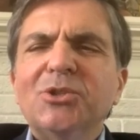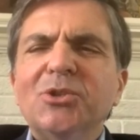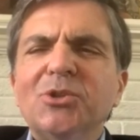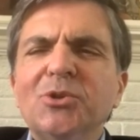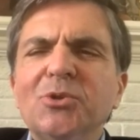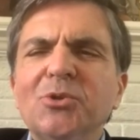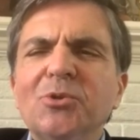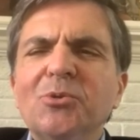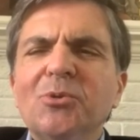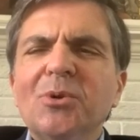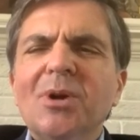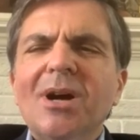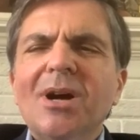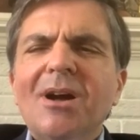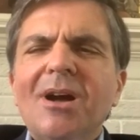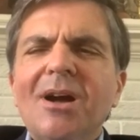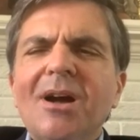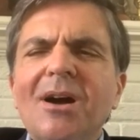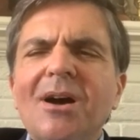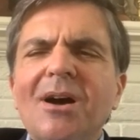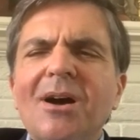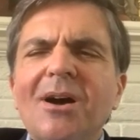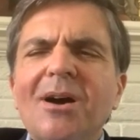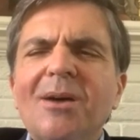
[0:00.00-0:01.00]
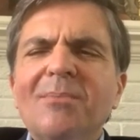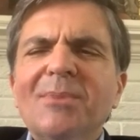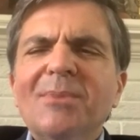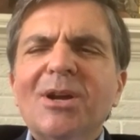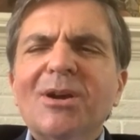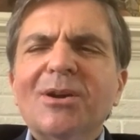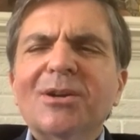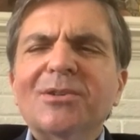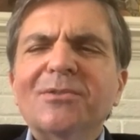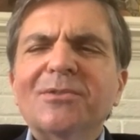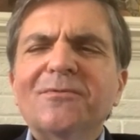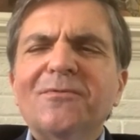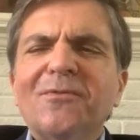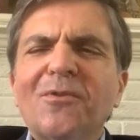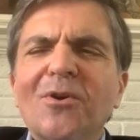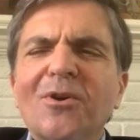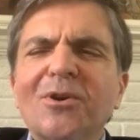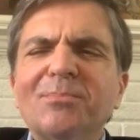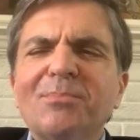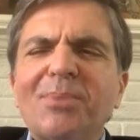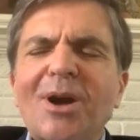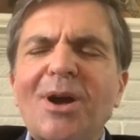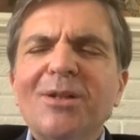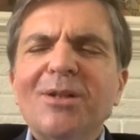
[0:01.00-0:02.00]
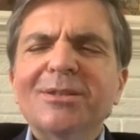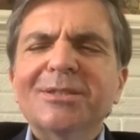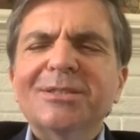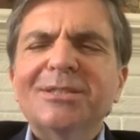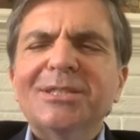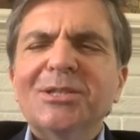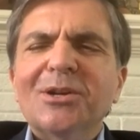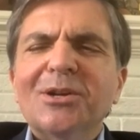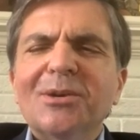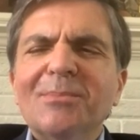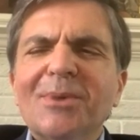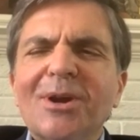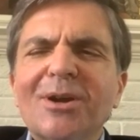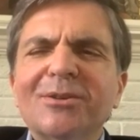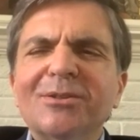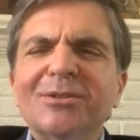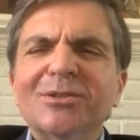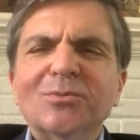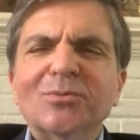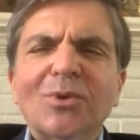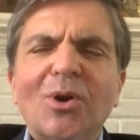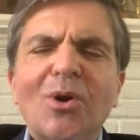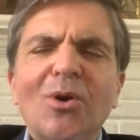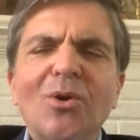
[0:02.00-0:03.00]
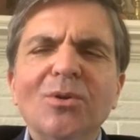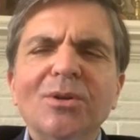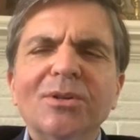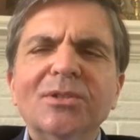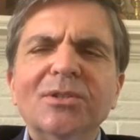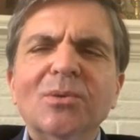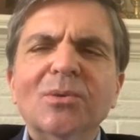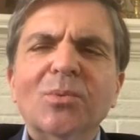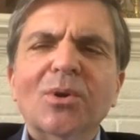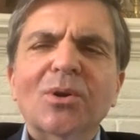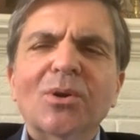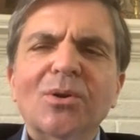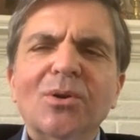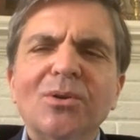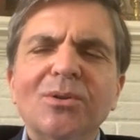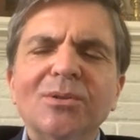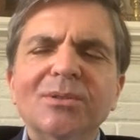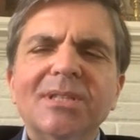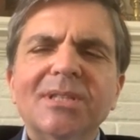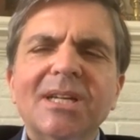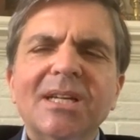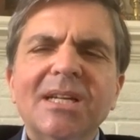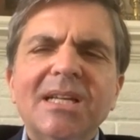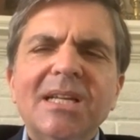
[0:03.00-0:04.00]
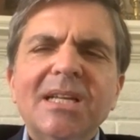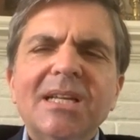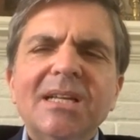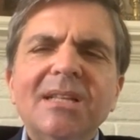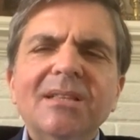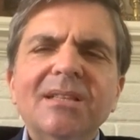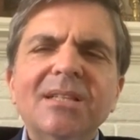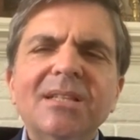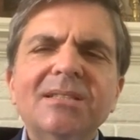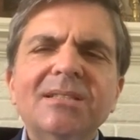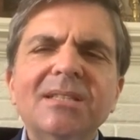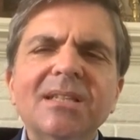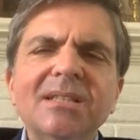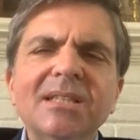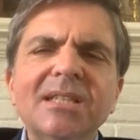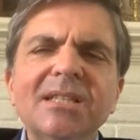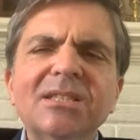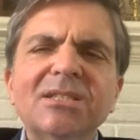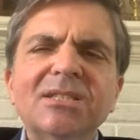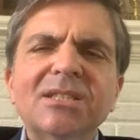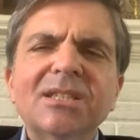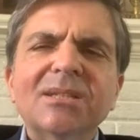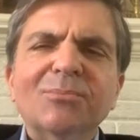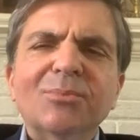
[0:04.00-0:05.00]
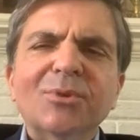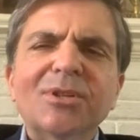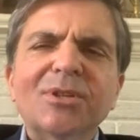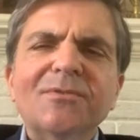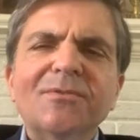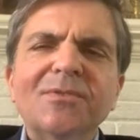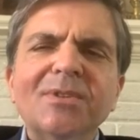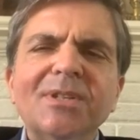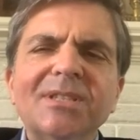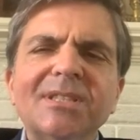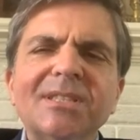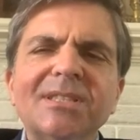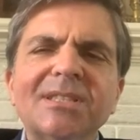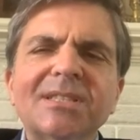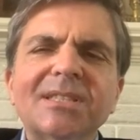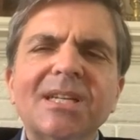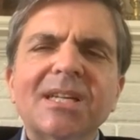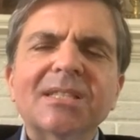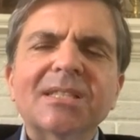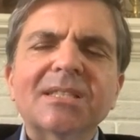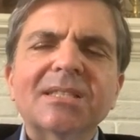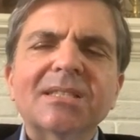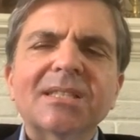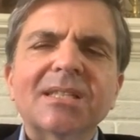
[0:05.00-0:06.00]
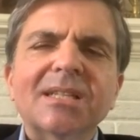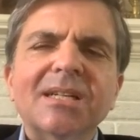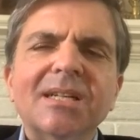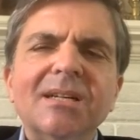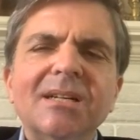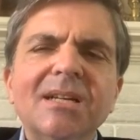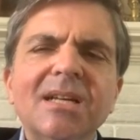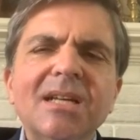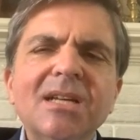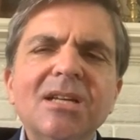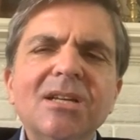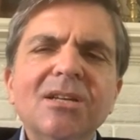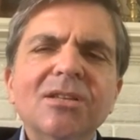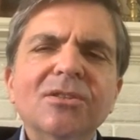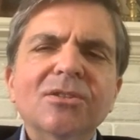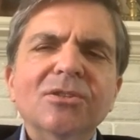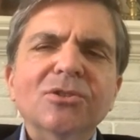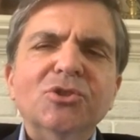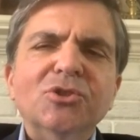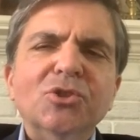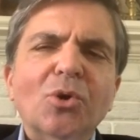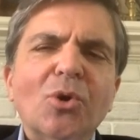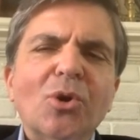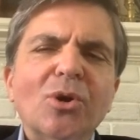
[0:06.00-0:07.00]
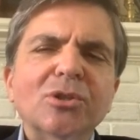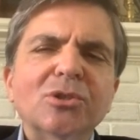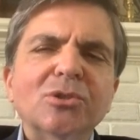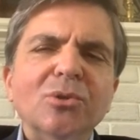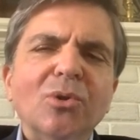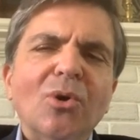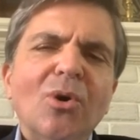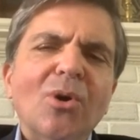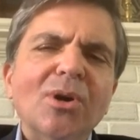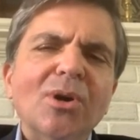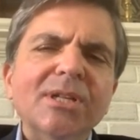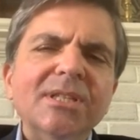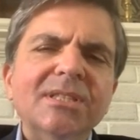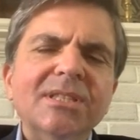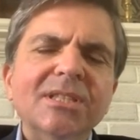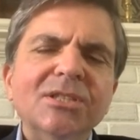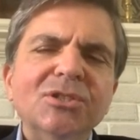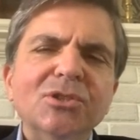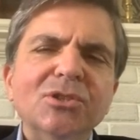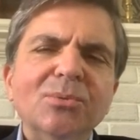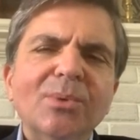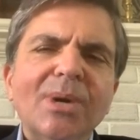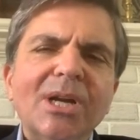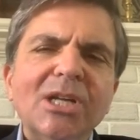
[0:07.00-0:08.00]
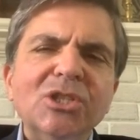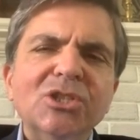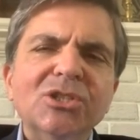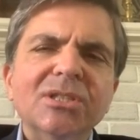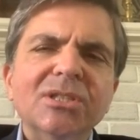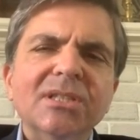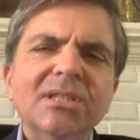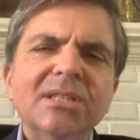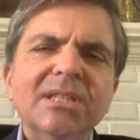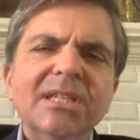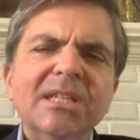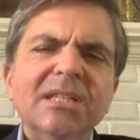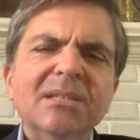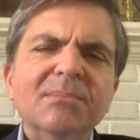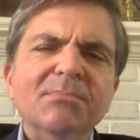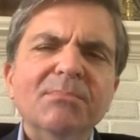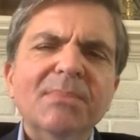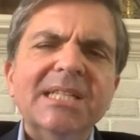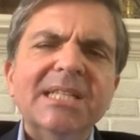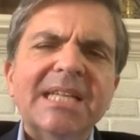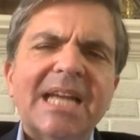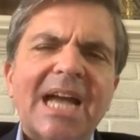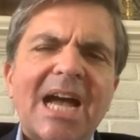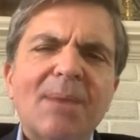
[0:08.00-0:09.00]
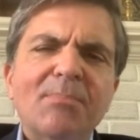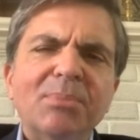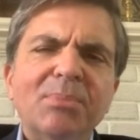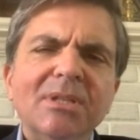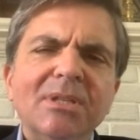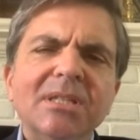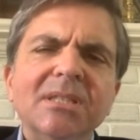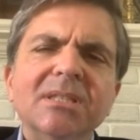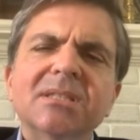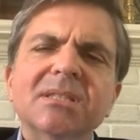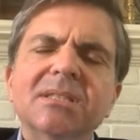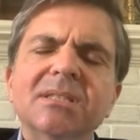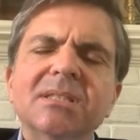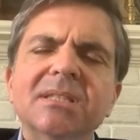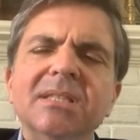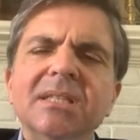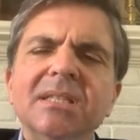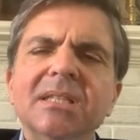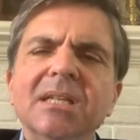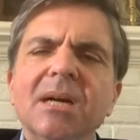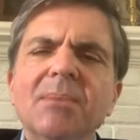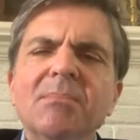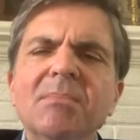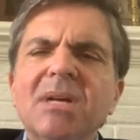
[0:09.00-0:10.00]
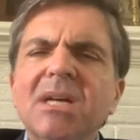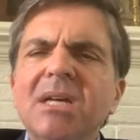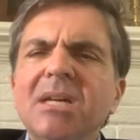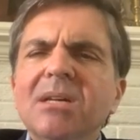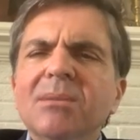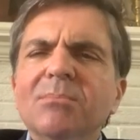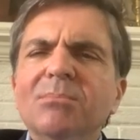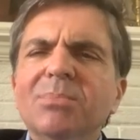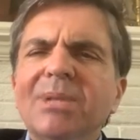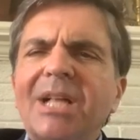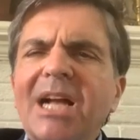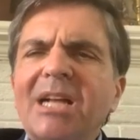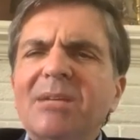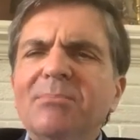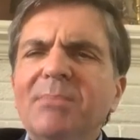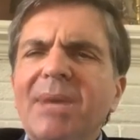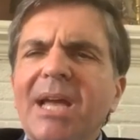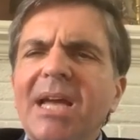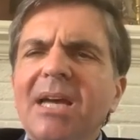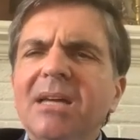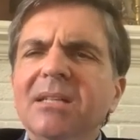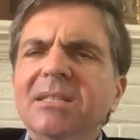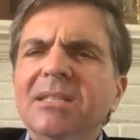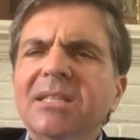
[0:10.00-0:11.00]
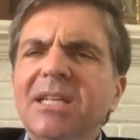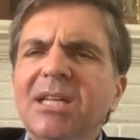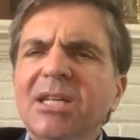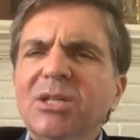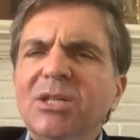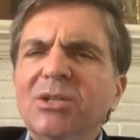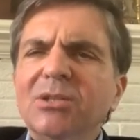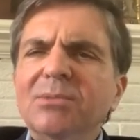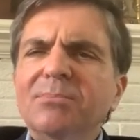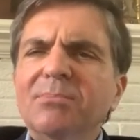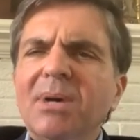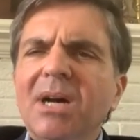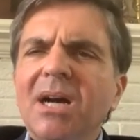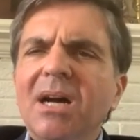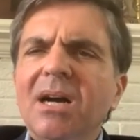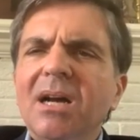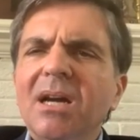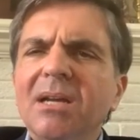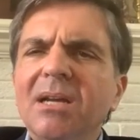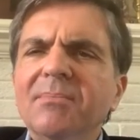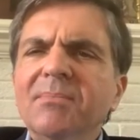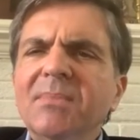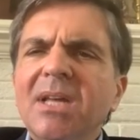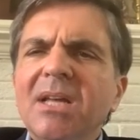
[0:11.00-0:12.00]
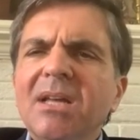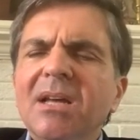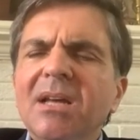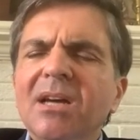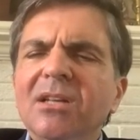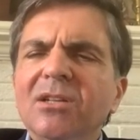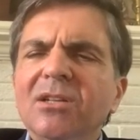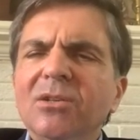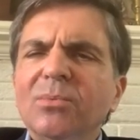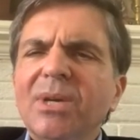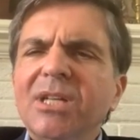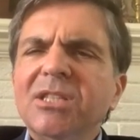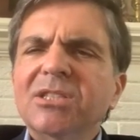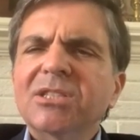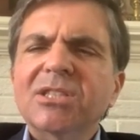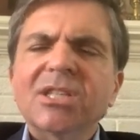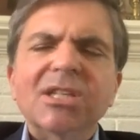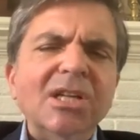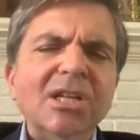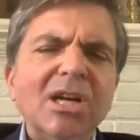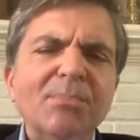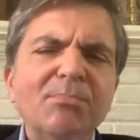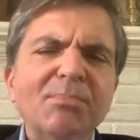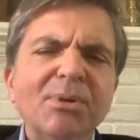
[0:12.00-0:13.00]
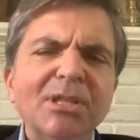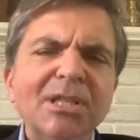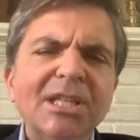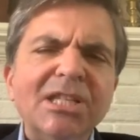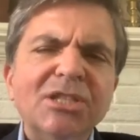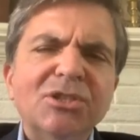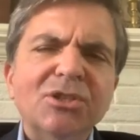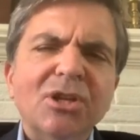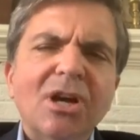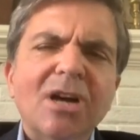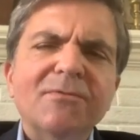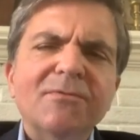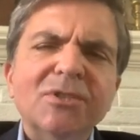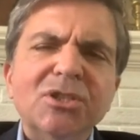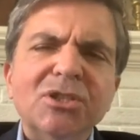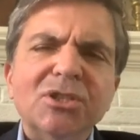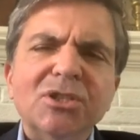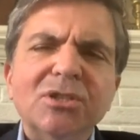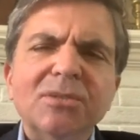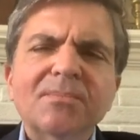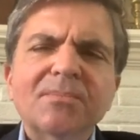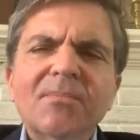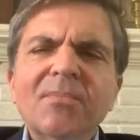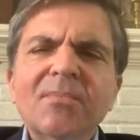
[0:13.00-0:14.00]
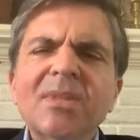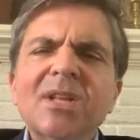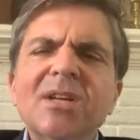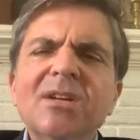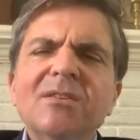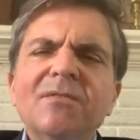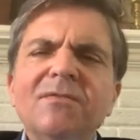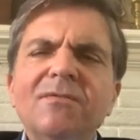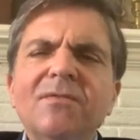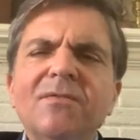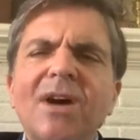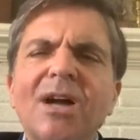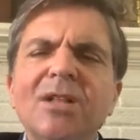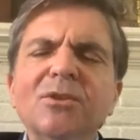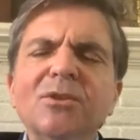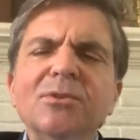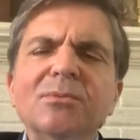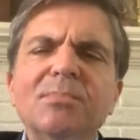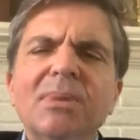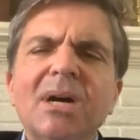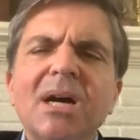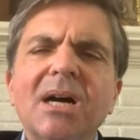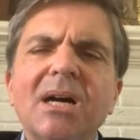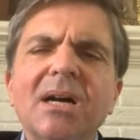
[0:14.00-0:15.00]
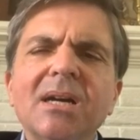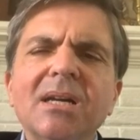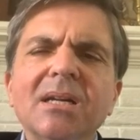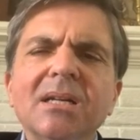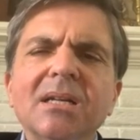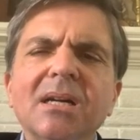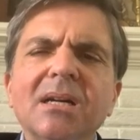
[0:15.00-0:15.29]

to American foreign policy or America's role in the world, let's at least briefly discuss the George Floyd situation in Minneapolis, the black man killed by an arresting police officer, followed by